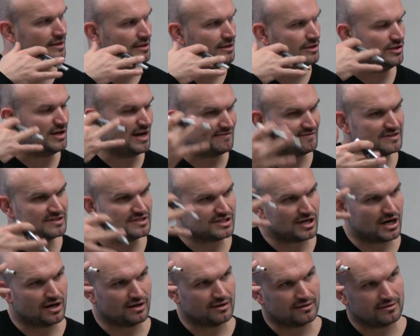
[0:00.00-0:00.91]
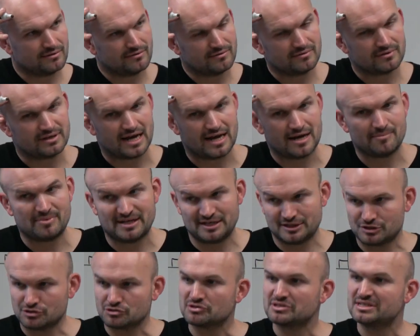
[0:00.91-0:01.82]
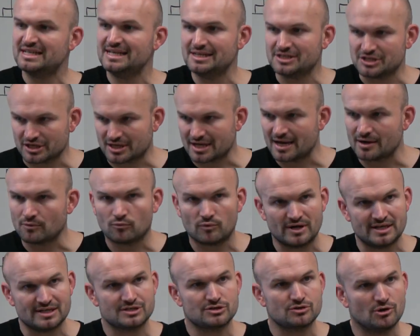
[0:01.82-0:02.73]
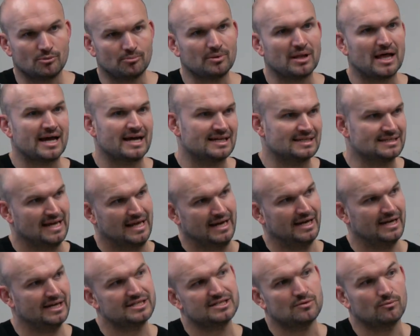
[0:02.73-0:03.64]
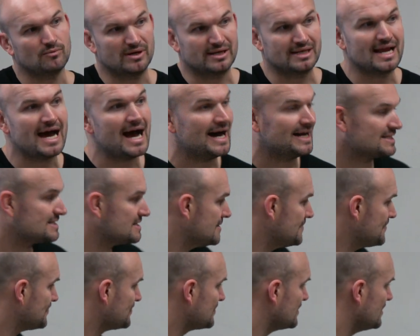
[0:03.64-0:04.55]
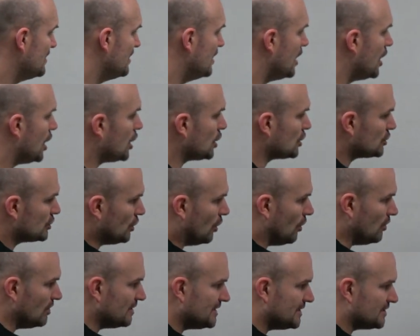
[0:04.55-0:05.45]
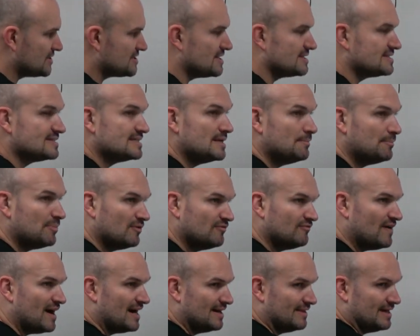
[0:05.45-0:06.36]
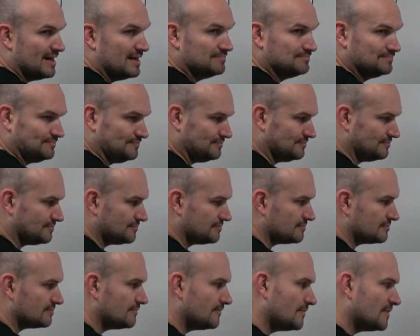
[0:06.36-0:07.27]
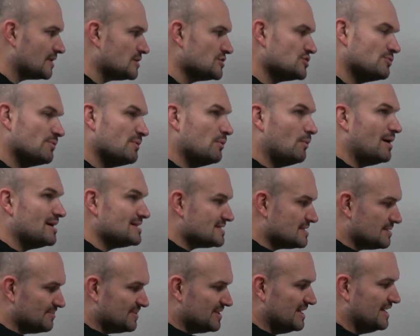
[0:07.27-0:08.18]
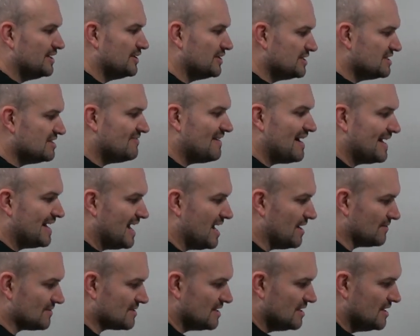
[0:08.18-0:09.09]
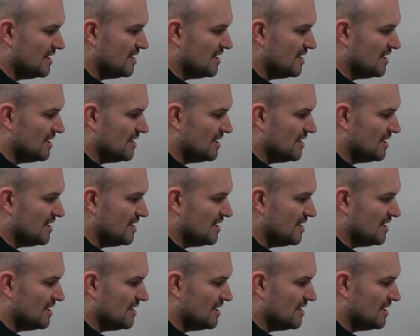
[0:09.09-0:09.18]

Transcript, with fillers: you have to start kind of being strategic on when to apply identities and when not. Our goal here is to simplify them. So we want something here to divide out.